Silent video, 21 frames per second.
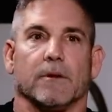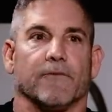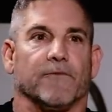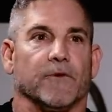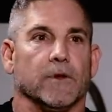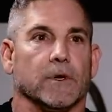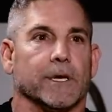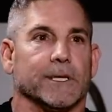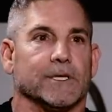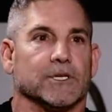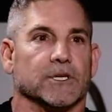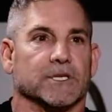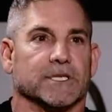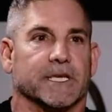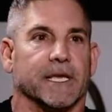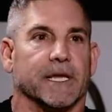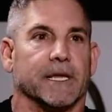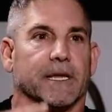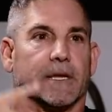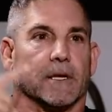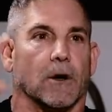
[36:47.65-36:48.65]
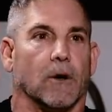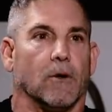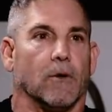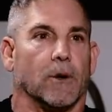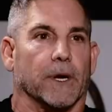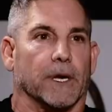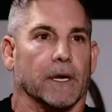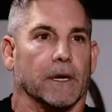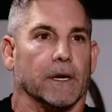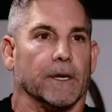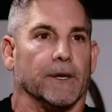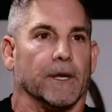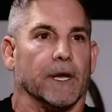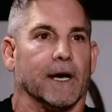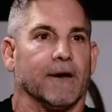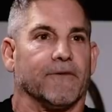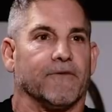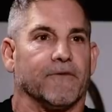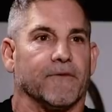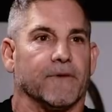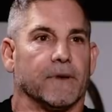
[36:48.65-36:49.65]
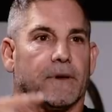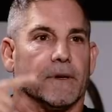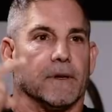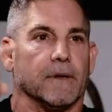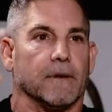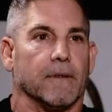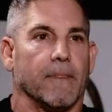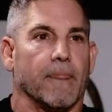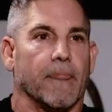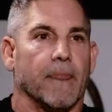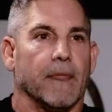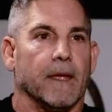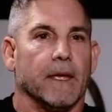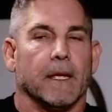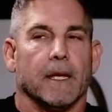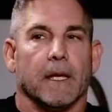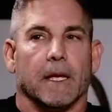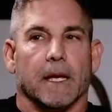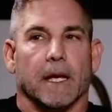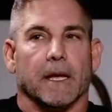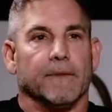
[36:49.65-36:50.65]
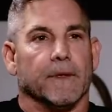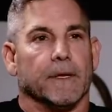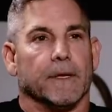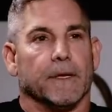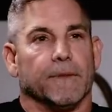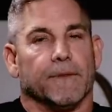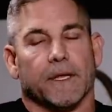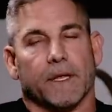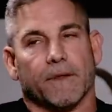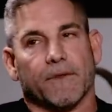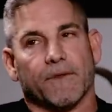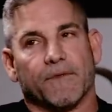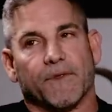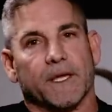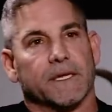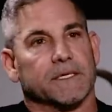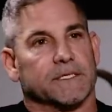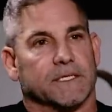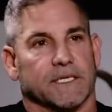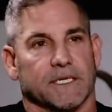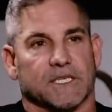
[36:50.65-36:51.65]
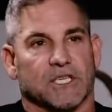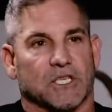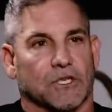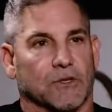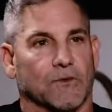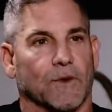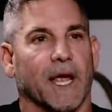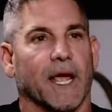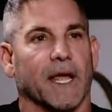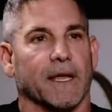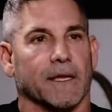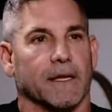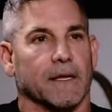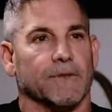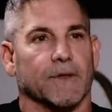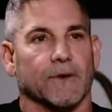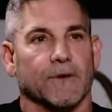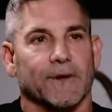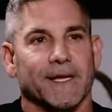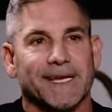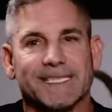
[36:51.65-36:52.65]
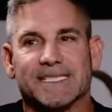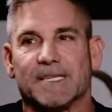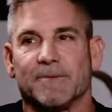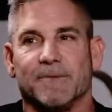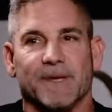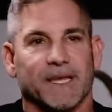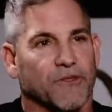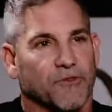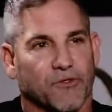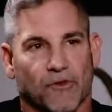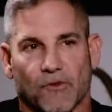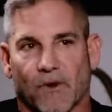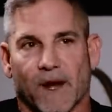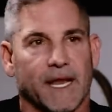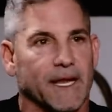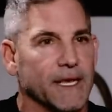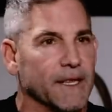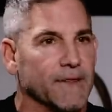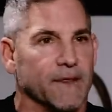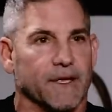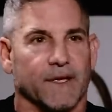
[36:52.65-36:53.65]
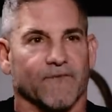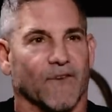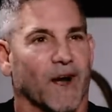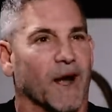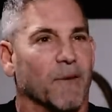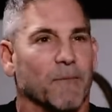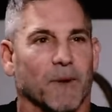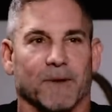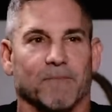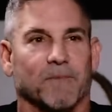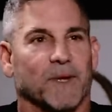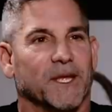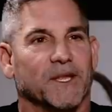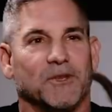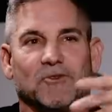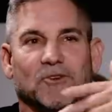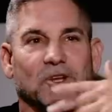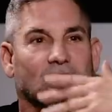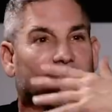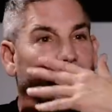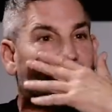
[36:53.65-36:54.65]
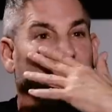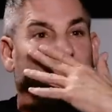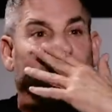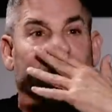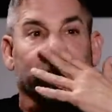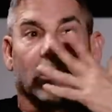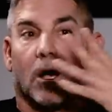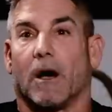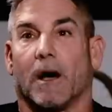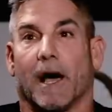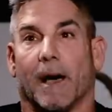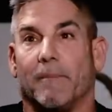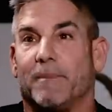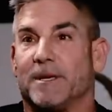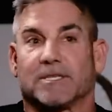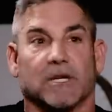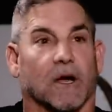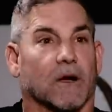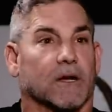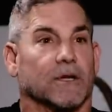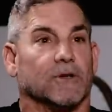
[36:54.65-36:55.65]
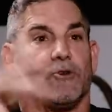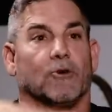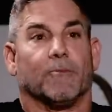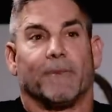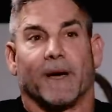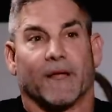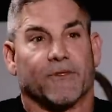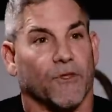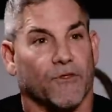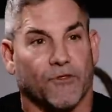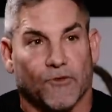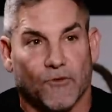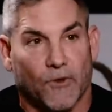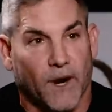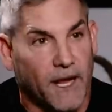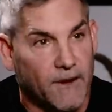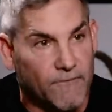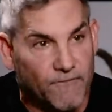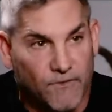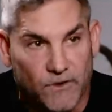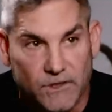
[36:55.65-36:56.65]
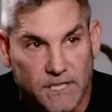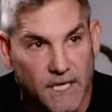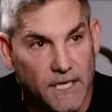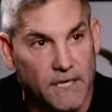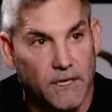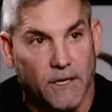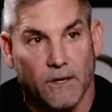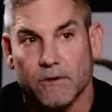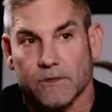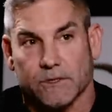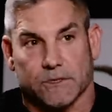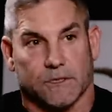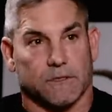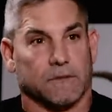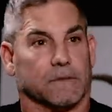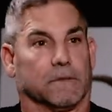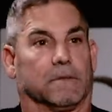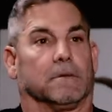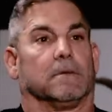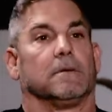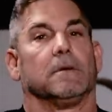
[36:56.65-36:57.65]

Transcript: If you could just get it going mm-hmm. enough, and then the other thing is this threat. There needs to be a threat in the environment. Me and you talk yeah, about, yeah, I, yeah. I've been talking to you about the threat for 10 years. Yeah.